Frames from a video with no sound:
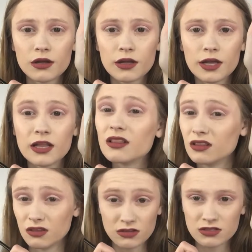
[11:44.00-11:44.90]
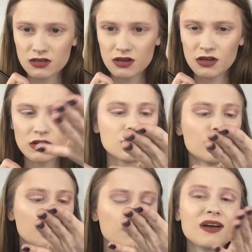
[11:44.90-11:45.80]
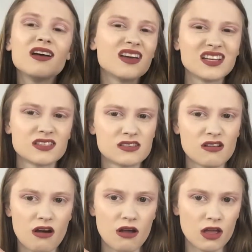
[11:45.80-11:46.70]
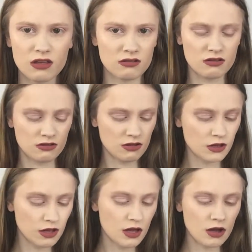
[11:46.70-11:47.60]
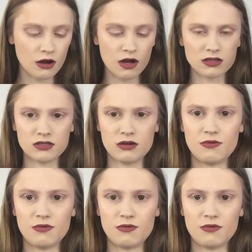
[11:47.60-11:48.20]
It looks good. It's not. Also,